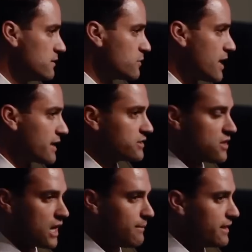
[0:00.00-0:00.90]
We're not going to
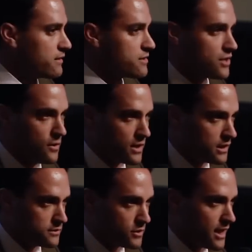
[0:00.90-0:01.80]
talk about
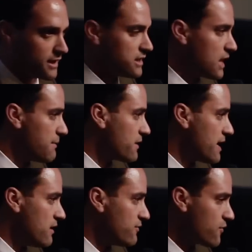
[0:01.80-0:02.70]
Arizona. We're not going to talk about
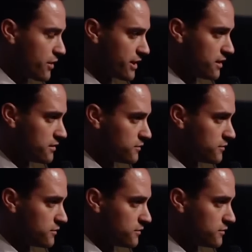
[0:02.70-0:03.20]
California.